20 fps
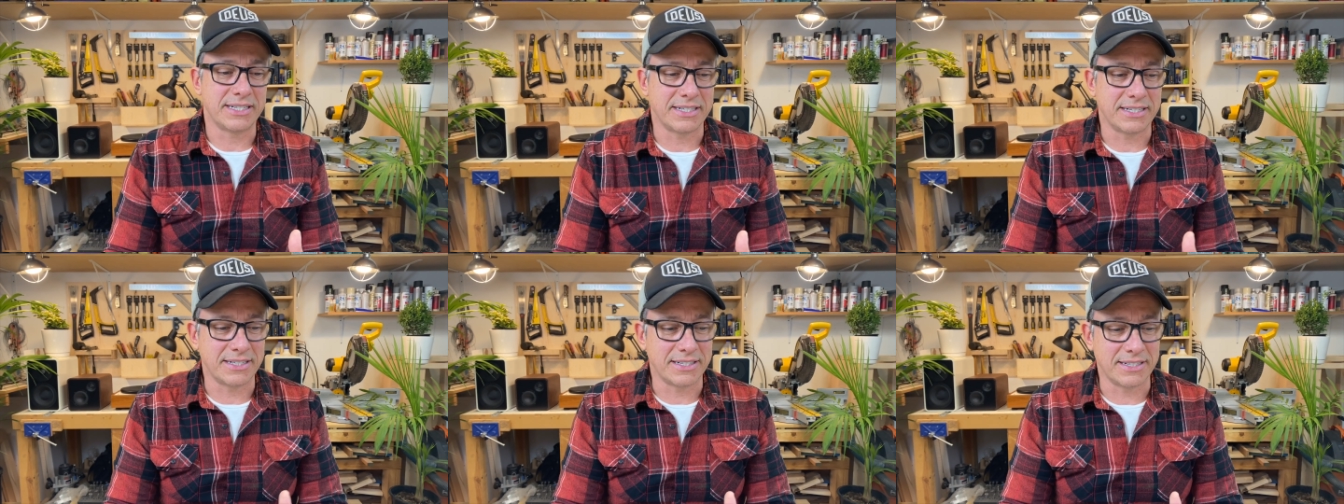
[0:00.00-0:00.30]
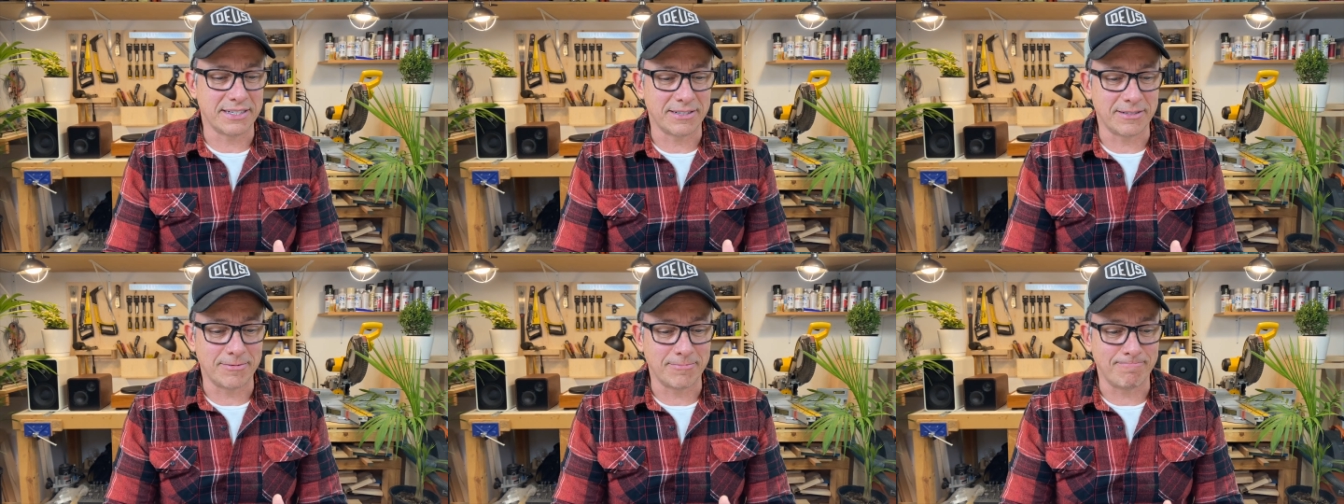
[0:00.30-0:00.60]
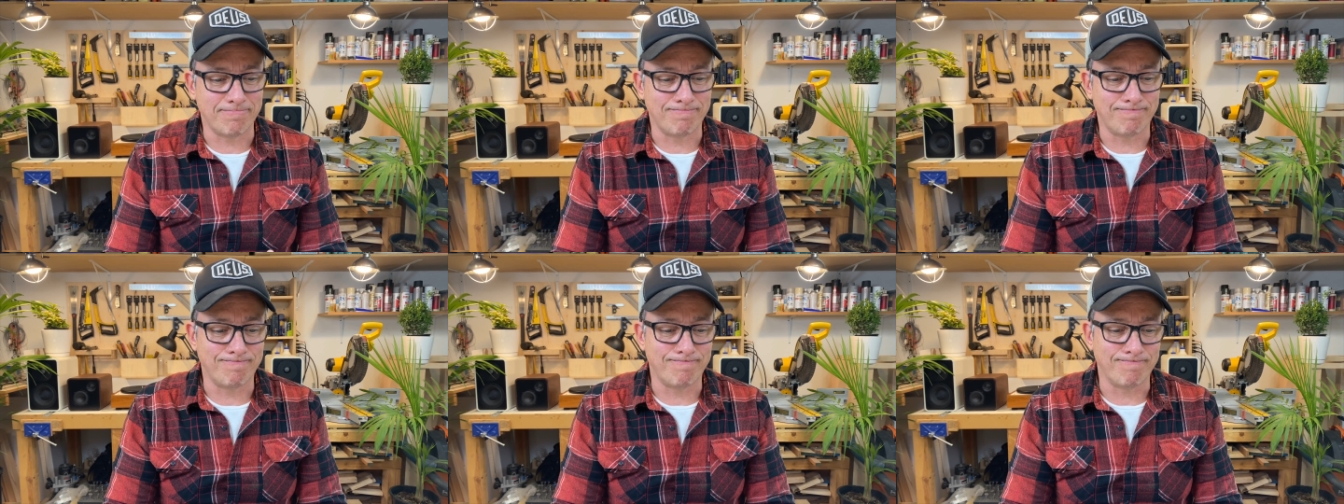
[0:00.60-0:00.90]

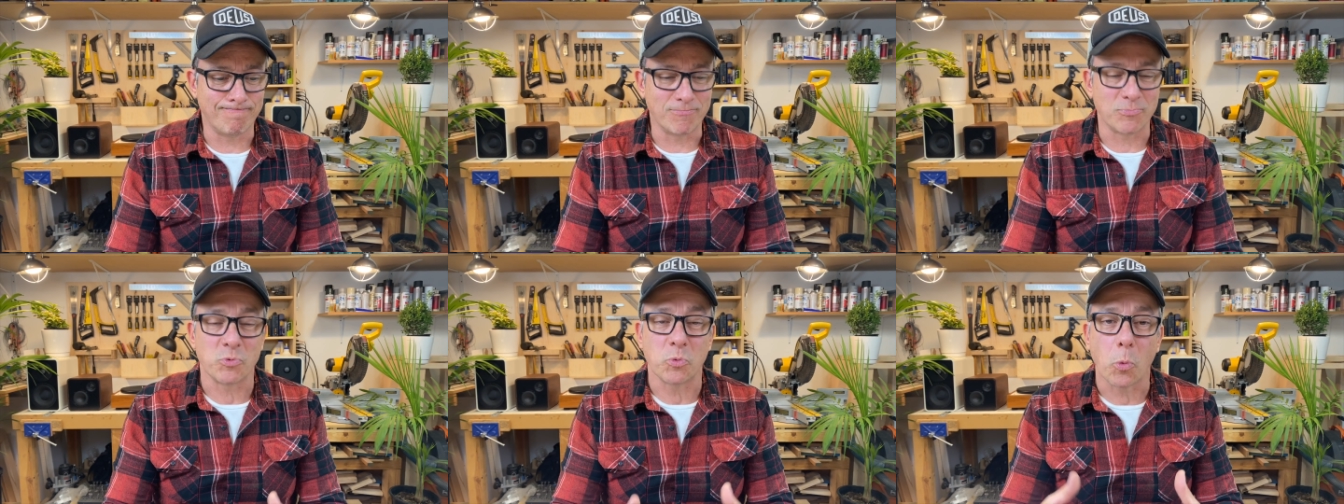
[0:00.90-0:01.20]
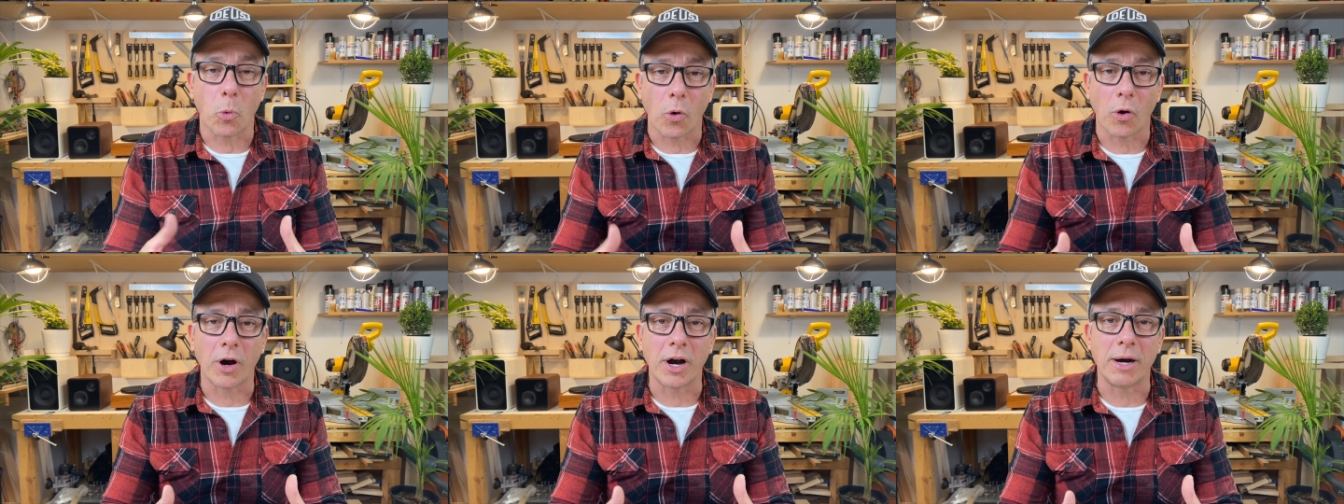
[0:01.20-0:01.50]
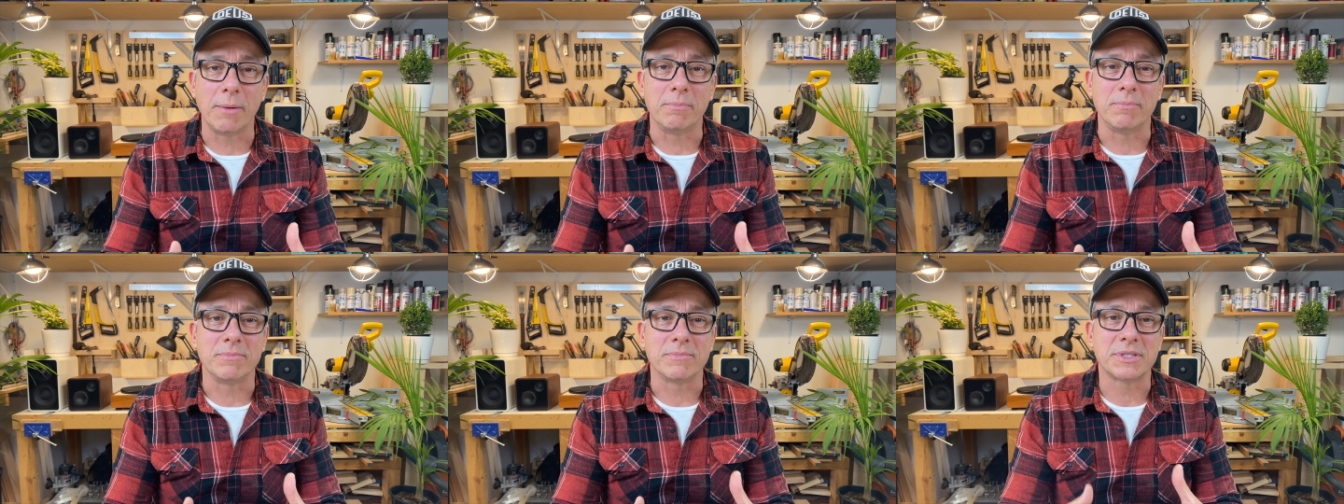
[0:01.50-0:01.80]
um,
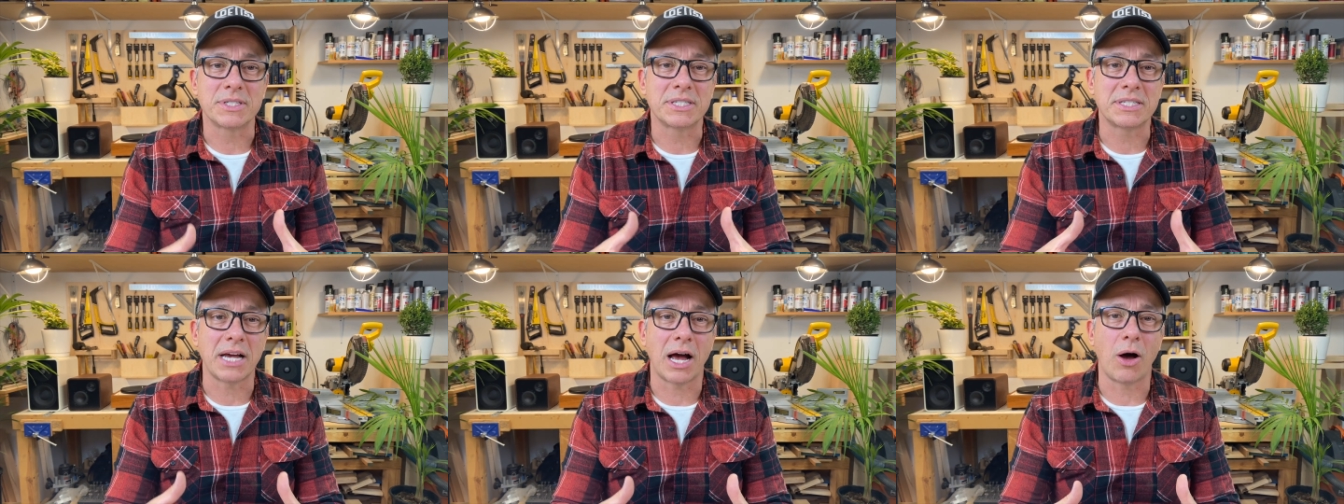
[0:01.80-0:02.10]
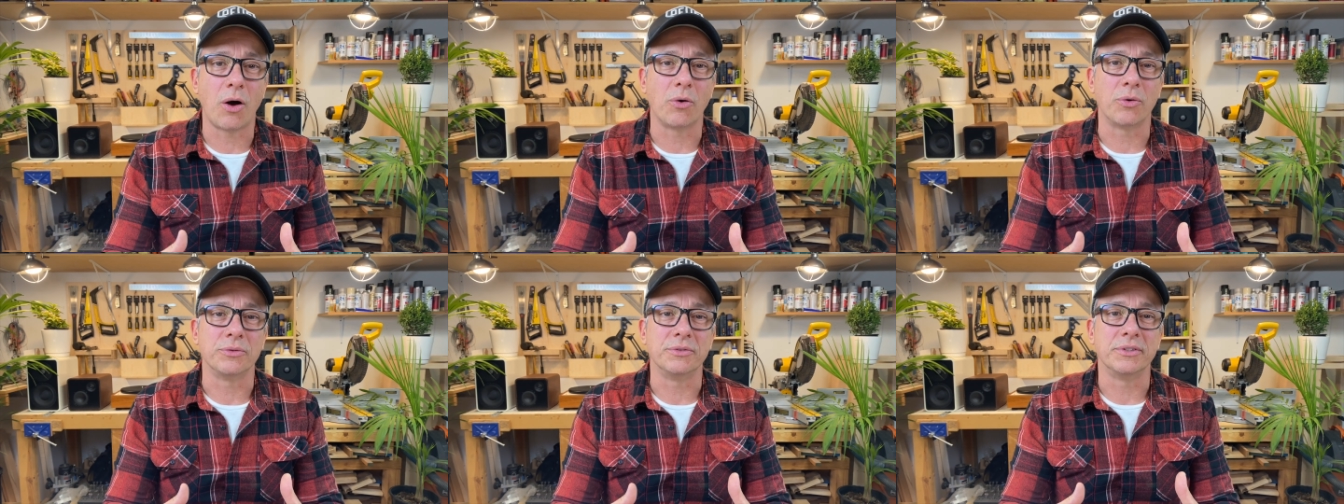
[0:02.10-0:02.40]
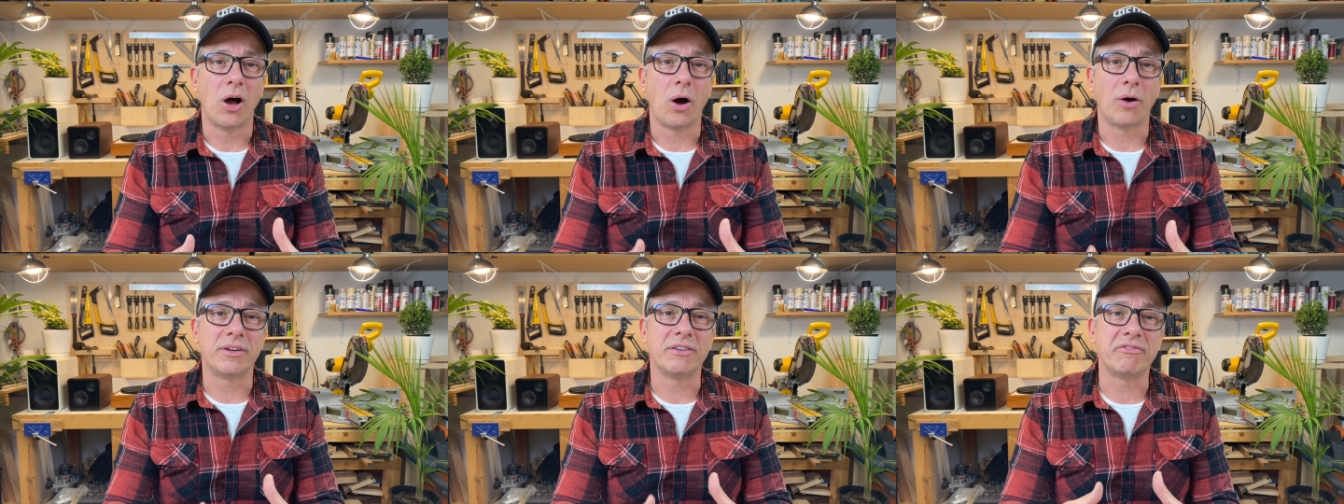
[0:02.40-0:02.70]
warm sound
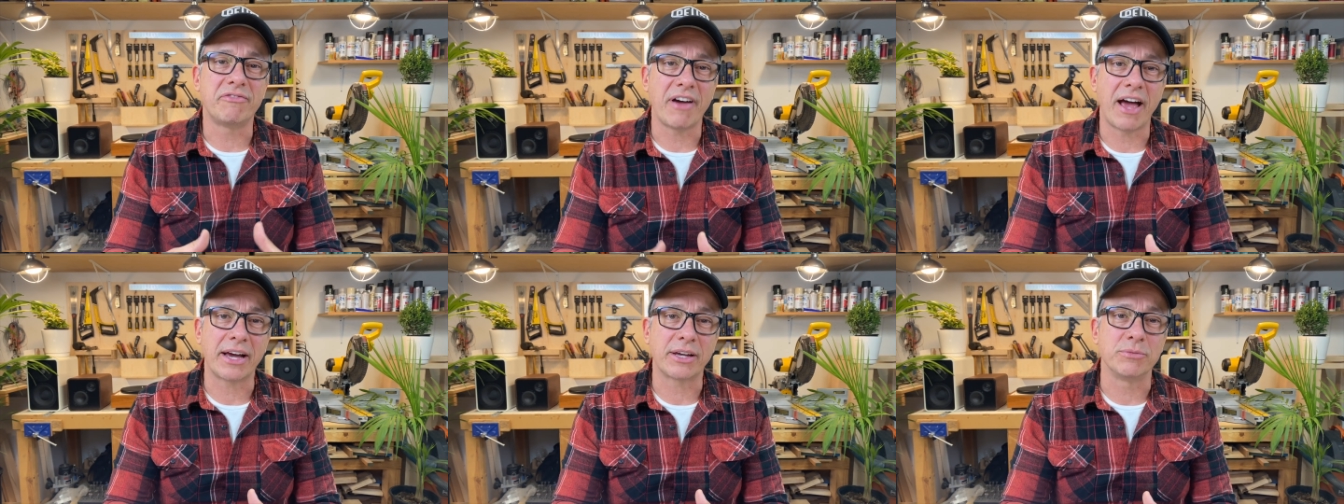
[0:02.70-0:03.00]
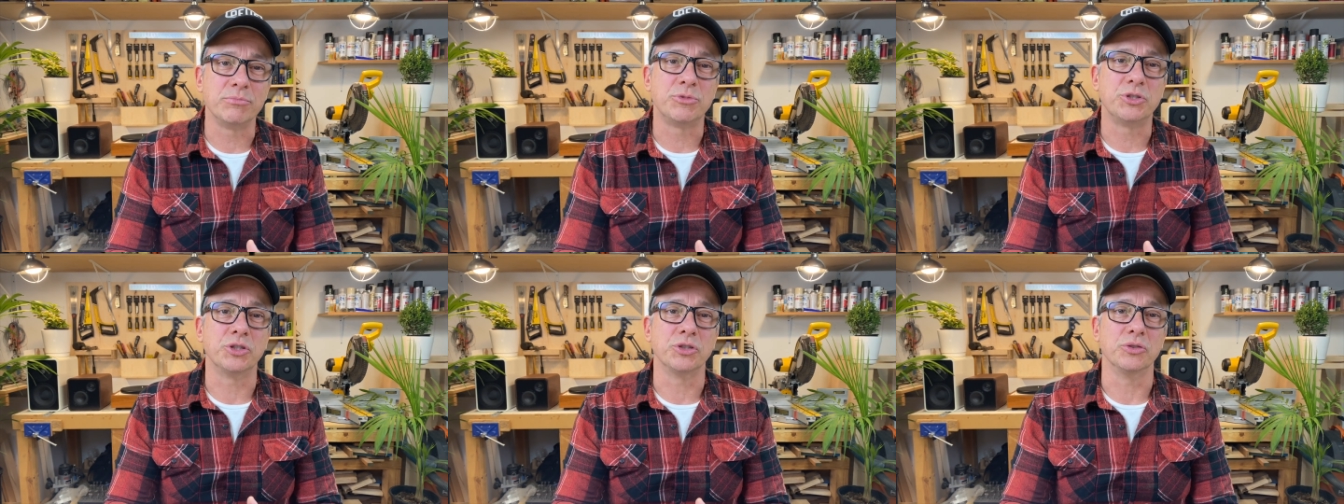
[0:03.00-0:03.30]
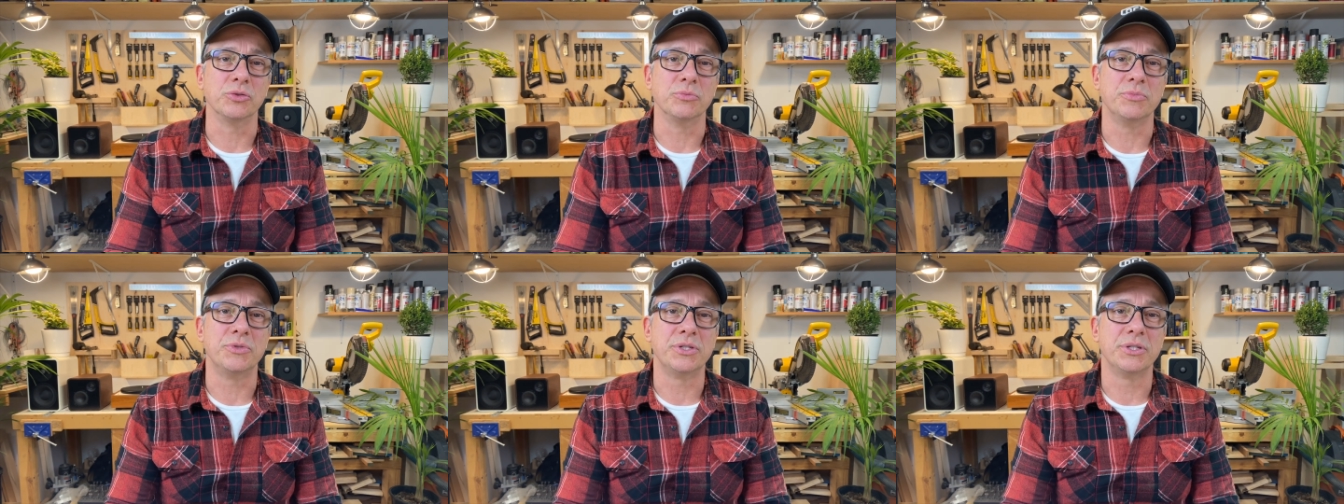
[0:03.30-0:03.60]
of the vacuum
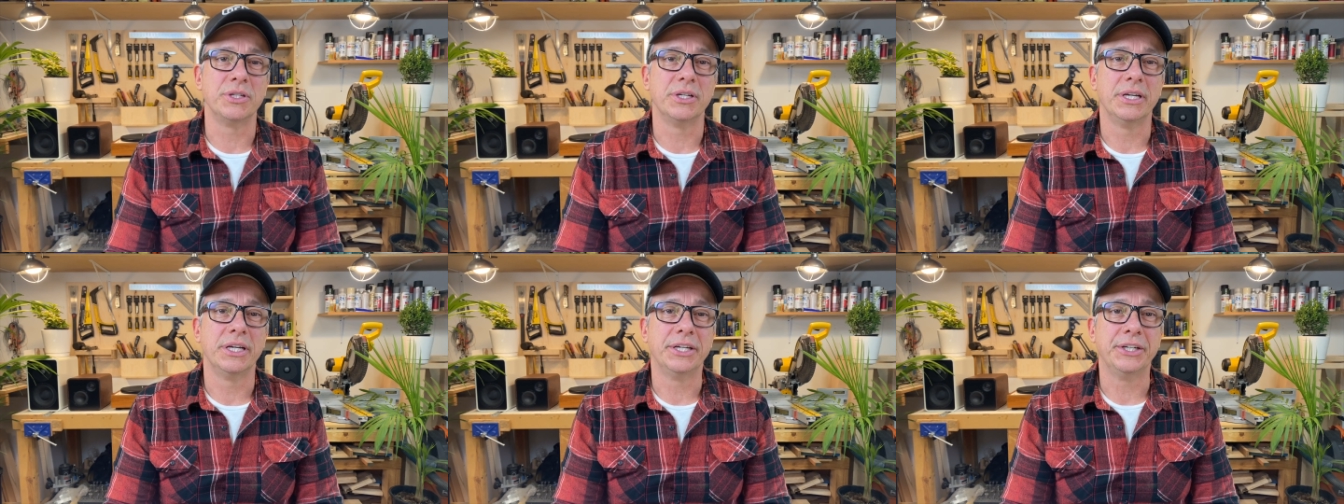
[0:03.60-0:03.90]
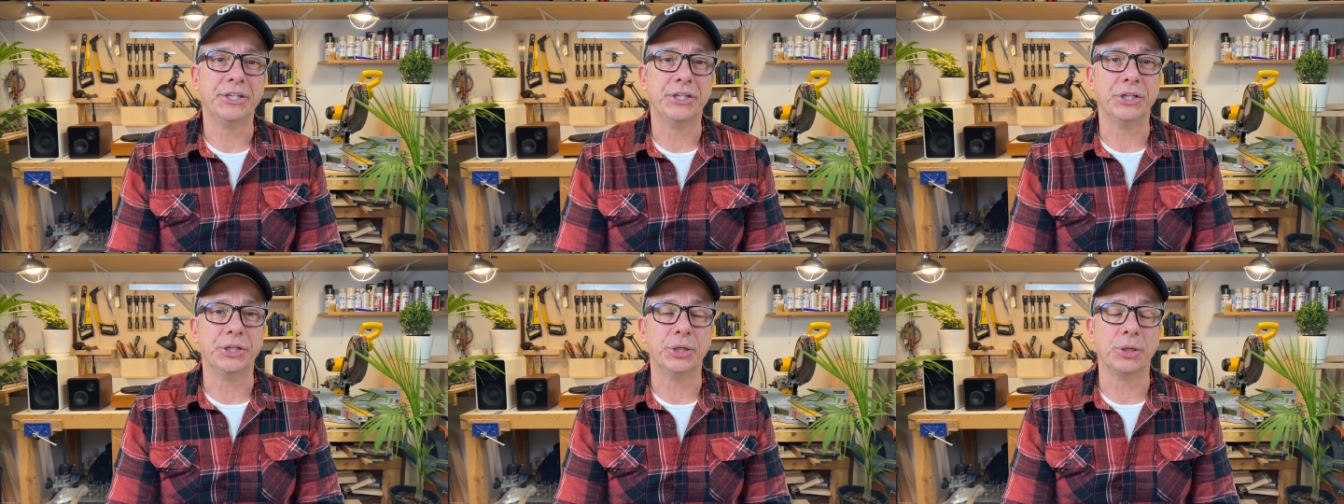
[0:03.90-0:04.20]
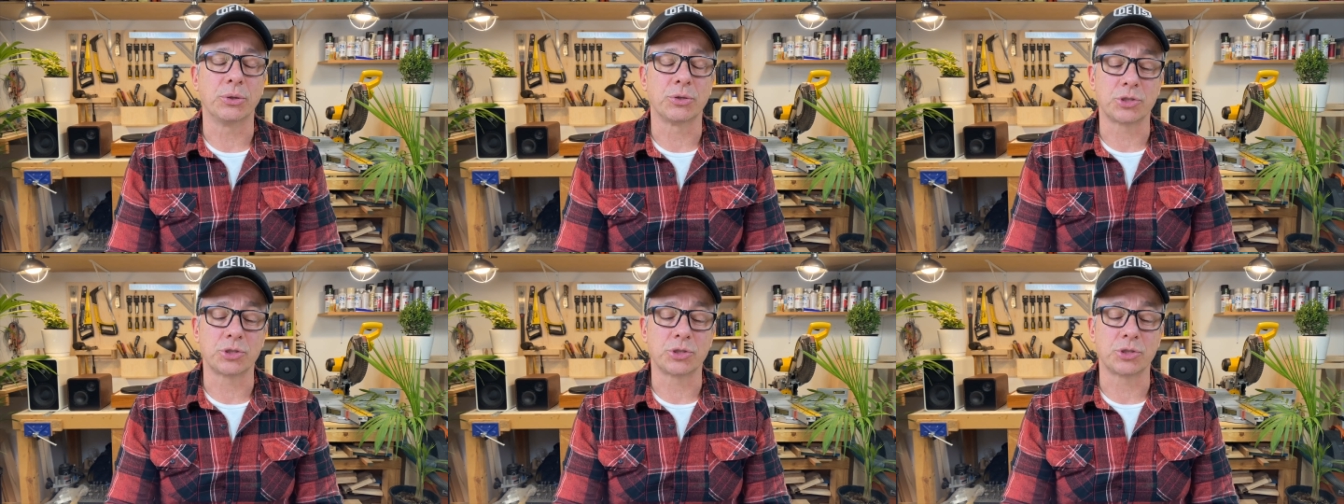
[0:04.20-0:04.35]
tubes you know.